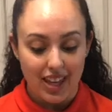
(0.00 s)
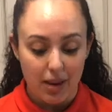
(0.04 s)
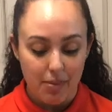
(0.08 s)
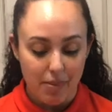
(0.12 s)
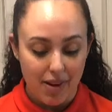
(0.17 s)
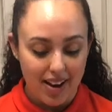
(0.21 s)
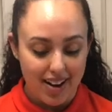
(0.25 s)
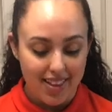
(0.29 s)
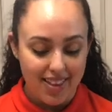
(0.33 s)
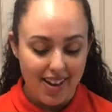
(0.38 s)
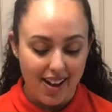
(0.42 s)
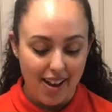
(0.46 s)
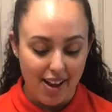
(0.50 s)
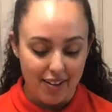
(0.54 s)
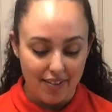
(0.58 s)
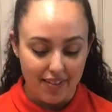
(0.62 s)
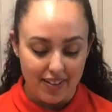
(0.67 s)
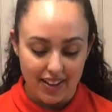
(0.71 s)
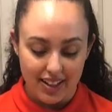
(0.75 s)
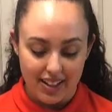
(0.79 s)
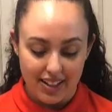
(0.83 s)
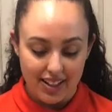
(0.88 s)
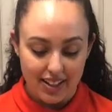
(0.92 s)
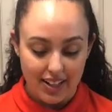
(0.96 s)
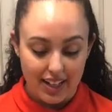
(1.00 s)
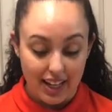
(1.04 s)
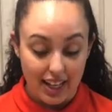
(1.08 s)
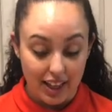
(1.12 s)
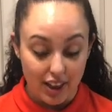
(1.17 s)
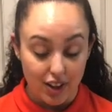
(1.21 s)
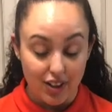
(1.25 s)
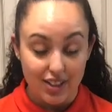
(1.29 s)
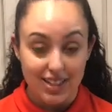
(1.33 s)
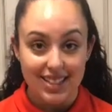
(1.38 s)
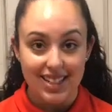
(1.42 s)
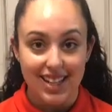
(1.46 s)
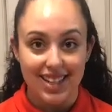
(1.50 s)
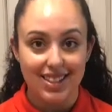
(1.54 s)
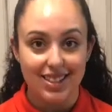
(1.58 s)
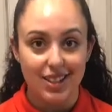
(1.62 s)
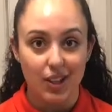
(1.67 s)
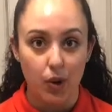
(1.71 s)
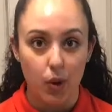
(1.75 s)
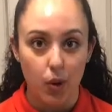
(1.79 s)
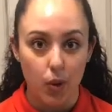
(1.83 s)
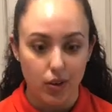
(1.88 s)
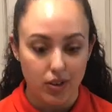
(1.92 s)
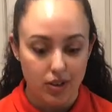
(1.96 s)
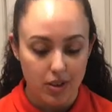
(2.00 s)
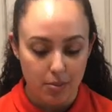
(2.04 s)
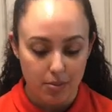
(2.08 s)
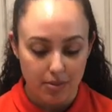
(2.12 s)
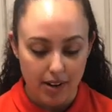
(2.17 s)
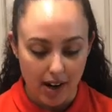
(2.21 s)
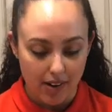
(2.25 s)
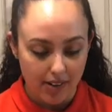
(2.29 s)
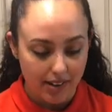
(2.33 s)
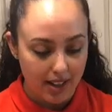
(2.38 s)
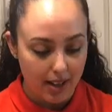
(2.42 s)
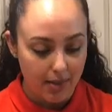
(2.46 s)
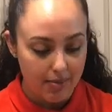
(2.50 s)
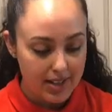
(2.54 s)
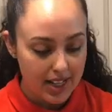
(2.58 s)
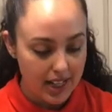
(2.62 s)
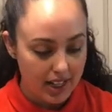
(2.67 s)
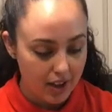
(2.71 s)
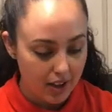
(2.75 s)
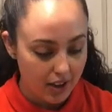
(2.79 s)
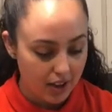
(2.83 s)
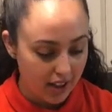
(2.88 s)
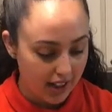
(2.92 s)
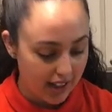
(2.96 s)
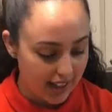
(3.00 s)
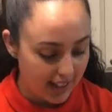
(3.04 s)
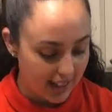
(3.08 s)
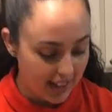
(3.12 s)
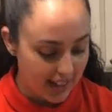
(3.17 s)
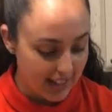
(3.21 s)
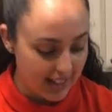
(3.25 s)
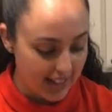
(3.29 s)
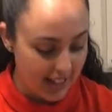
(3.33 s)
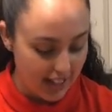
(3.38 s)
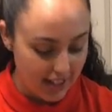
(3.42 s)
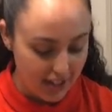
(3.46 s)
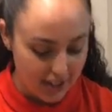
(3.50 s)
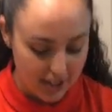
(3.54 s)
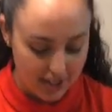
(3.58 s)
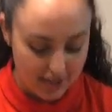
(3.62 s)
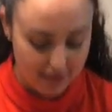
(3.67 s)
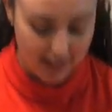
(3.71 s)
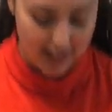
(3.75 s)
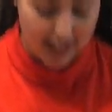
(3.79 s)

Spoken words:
came out of the oven. It looks nice and golden brown. Come take a look at these edges